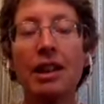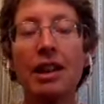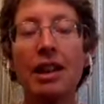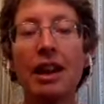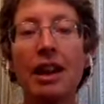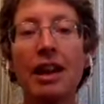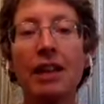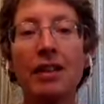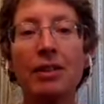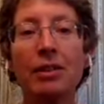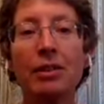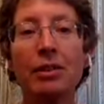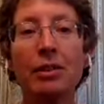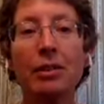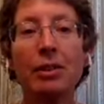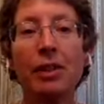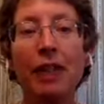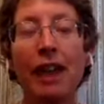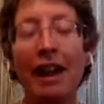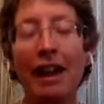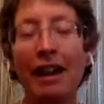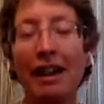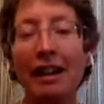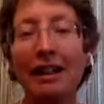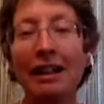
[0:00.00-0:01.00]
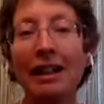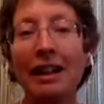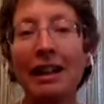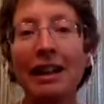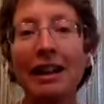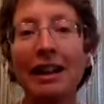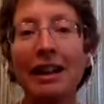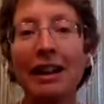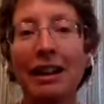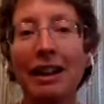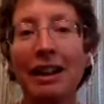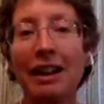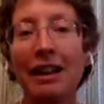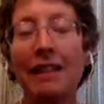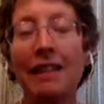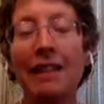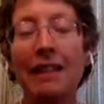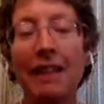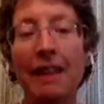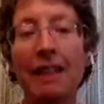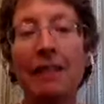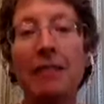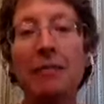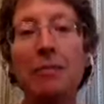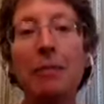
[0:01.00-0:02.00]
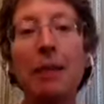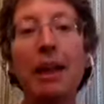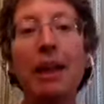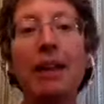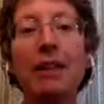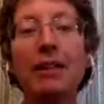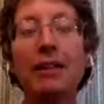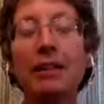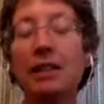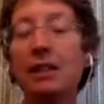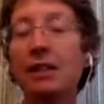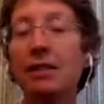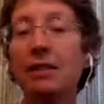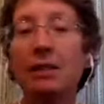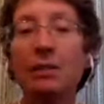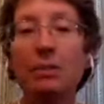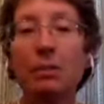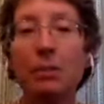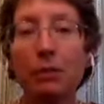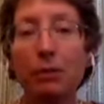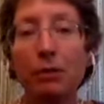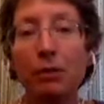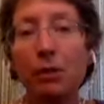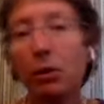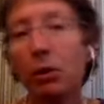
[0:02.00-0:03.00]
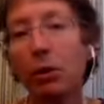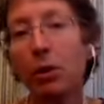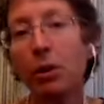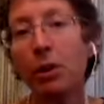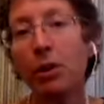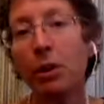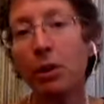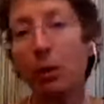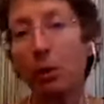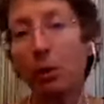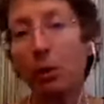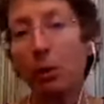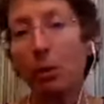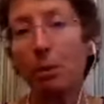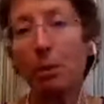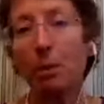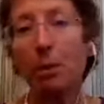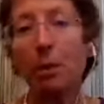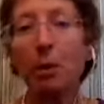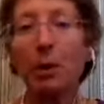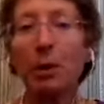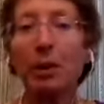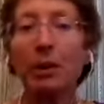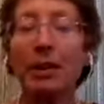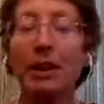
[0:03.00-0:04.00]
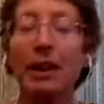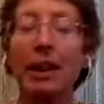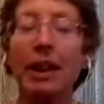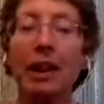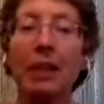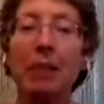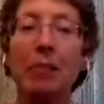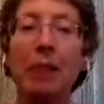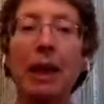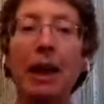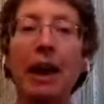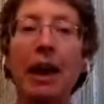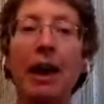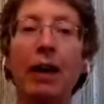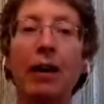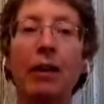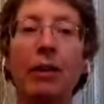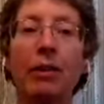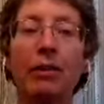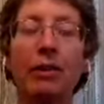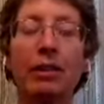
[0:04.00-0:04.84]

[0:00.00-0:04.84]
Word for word: And so that clarity then meant, even before the report came out,